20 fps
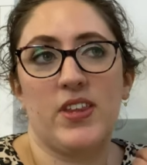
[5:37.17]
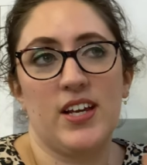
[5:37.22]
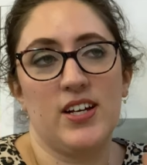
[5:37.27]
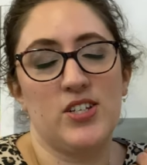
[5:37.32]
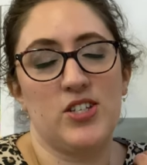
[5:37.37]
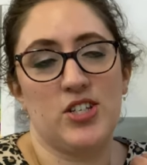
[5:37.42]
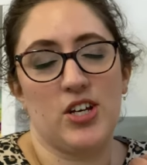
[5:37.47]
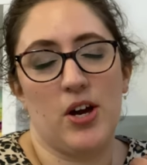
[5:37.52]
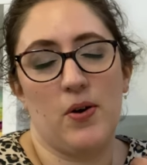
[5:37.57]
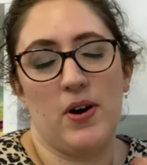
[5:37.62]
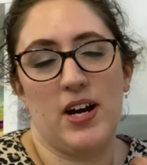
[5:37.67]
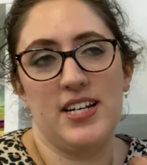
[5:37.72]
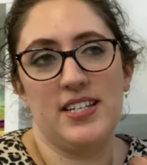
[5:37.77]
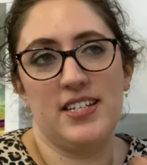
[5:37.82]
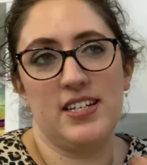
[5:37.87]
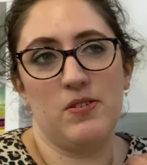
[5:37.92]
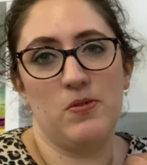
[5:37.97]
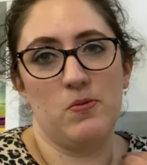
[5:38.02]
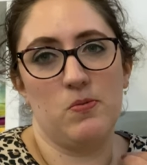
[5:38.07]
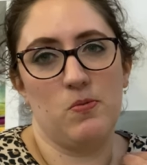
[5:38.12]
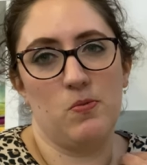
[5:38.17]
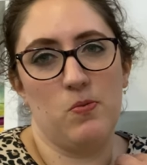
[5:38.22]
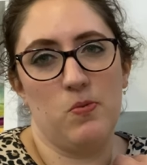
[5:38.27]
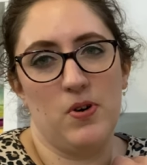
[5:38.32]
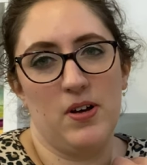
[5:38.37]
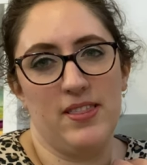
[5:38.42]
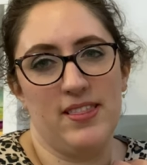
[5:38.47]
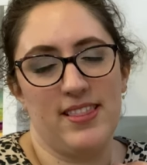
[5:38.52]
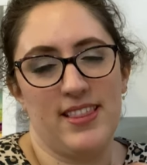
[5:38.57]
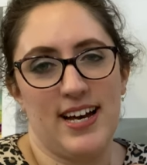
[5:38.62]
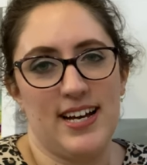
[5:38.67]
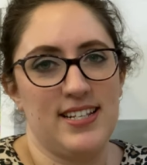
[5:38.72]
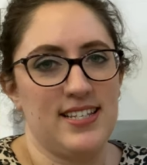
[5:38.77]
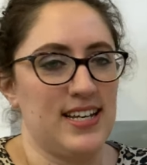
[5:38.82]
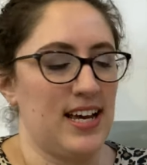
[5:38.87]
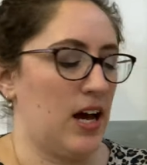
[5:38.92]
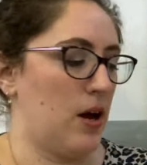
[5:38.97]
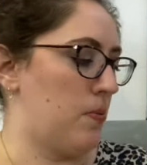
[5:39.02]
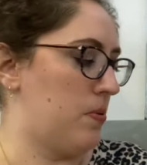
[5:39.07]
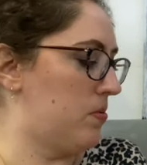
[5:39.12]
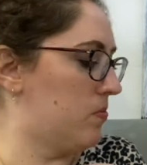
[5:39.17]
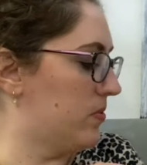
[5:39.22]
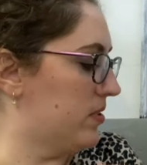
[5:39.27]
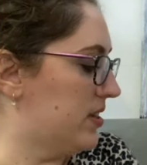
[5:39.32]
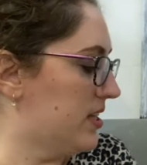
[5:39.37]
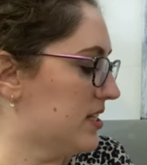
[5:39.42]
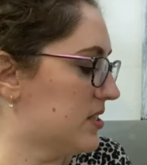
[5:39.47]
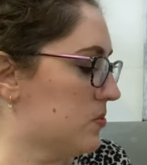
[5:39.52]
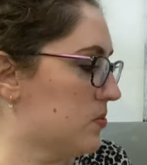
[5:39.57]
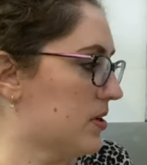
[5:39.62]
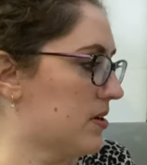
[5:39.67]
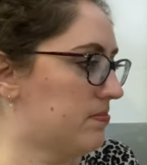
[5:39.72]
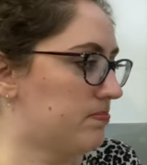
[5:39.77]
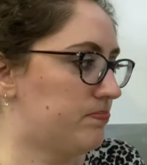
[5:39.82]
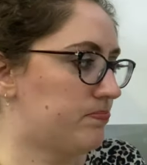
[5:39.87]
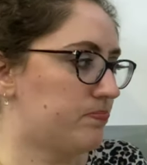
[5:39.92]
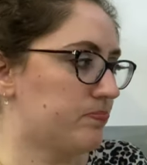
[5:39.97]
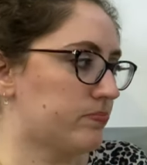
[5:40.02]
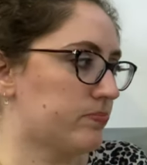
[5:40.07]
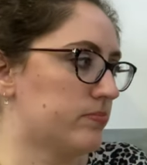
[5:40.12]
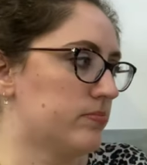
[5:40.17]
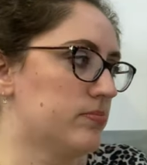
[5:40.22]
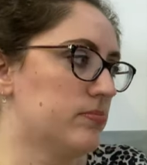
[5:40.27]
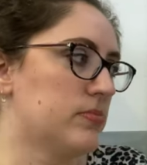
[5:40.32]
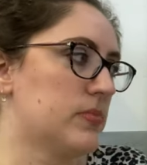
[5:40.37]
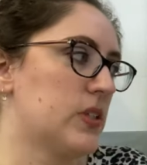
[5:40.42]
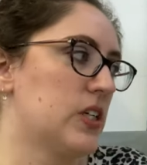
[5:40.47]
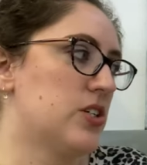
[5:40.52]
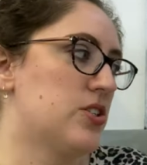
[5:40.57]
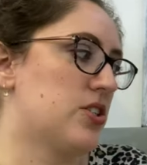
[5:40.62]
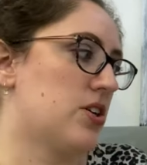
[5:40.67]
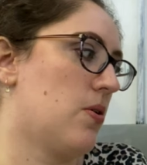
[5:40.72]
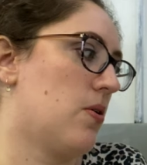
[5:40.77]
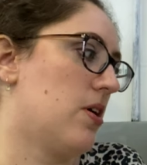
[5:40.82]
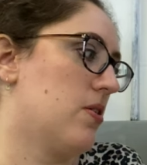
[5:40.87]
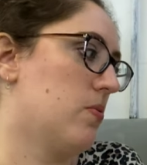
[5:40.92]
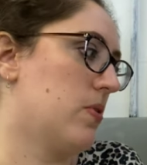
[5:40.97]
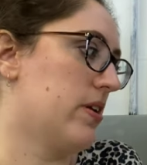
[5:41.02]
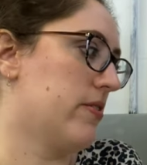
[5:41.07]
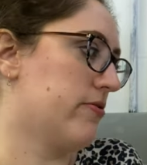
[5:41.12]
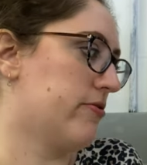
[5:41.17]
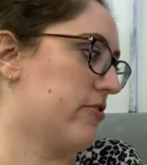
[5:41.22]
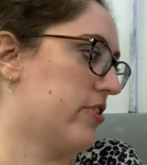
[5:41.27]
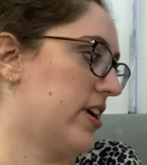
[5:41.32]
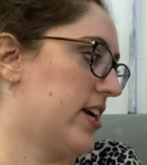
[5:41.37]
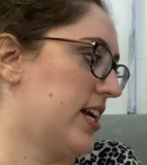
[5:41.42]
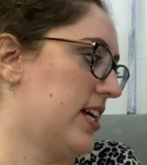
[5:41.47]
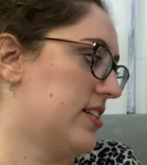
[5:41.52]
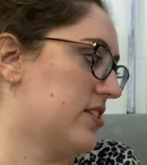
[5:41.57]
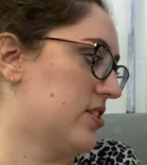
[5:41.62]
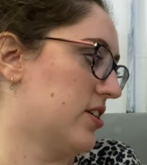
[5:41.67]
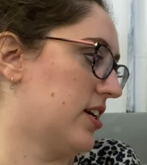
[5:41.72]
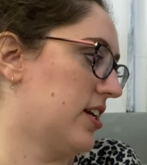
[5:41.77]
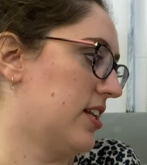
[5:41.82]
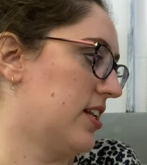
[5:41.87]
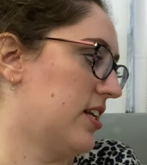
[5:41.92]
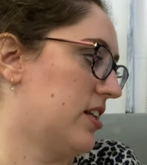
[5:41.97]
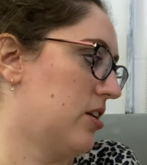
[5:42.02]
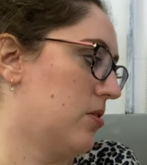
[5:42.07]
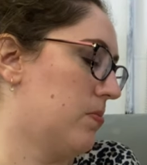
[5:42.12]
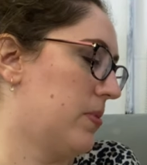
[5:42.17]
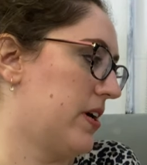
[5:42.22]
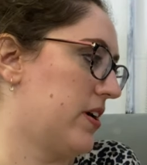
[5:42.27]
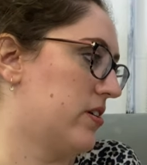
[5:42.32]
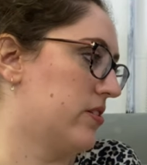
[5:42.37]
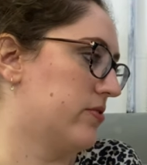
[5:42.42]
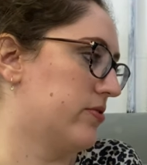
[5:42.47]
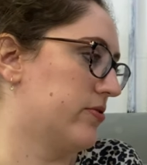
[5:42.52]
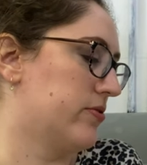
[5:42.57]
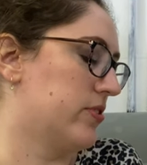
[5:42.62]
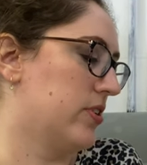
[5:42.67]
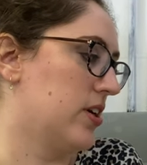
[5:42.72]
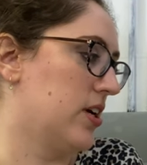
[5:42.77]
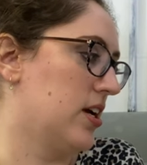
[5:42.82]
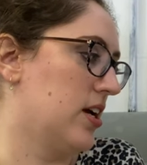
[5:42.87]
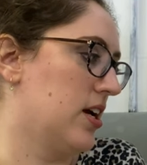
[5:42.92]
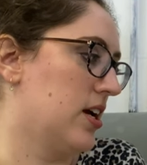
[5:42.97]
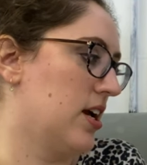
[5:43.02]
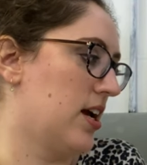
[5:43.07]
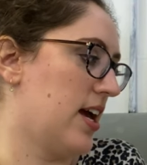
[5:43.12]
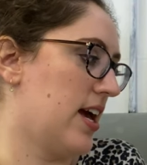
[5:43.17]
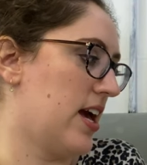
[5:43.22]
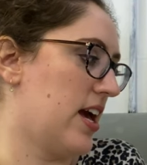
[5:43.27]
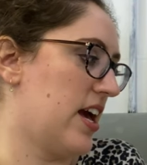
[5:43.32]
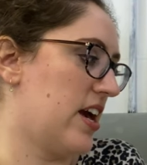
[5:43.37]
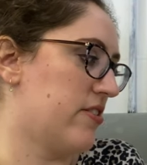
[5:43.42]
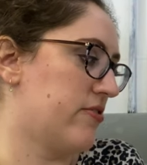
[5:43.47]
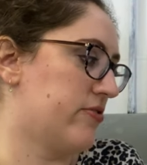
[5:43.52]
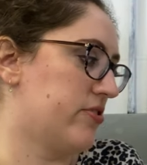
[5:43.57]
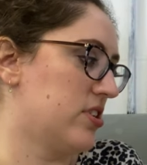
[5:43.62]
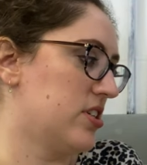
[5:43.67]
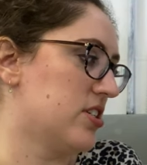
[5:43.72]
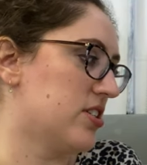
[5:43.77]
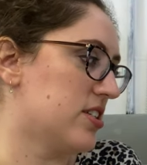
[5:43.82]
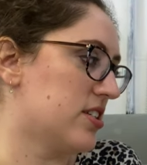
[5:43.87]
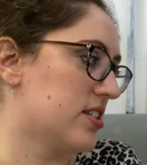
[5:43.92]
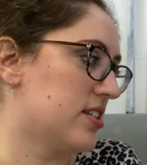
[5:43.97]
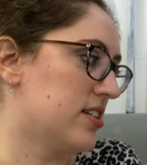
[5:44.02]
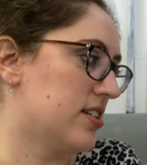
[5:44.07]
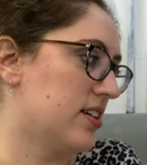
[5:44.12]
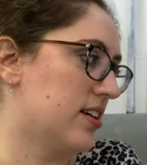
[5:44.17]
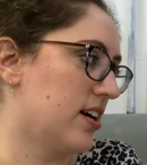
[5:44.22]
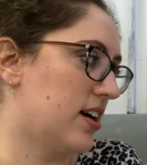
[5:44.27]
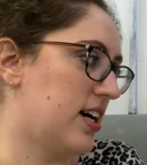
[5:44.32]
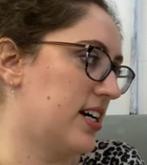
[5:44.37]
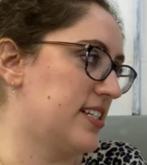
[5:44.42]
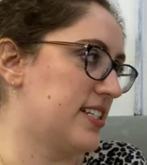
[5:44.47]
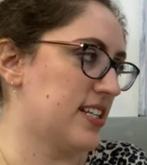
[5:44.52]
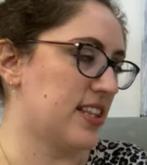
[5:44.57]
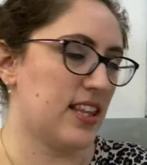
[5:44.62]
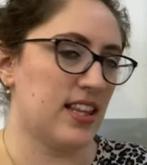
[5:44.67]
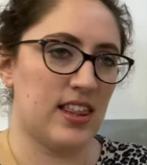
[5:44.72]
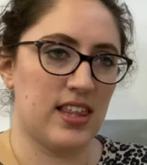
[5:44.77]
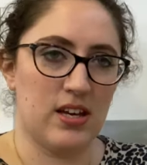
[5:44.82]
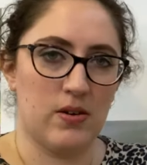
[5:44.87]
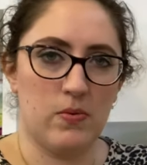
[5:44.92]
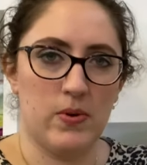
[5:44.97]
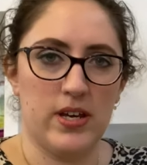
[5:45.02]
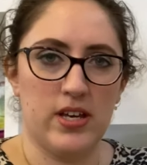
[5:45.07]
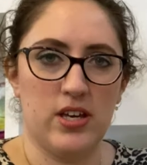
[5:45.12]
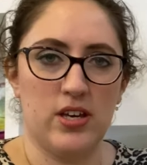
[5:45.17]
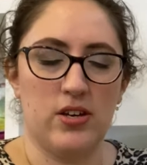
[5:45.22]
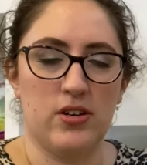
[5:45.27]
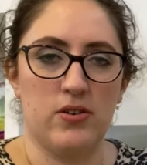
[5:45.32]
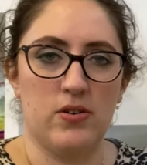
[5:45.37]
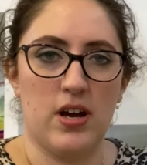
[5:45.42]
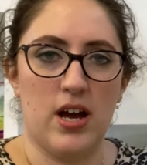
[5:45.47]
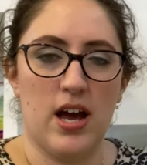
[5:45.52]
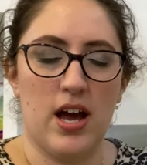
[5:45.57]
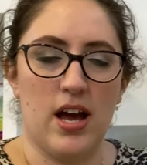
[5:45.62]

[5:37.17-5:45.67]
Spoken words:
So I didn't want that to happen with this one, so I went for it. It took a little bit of effort. I did the thing where you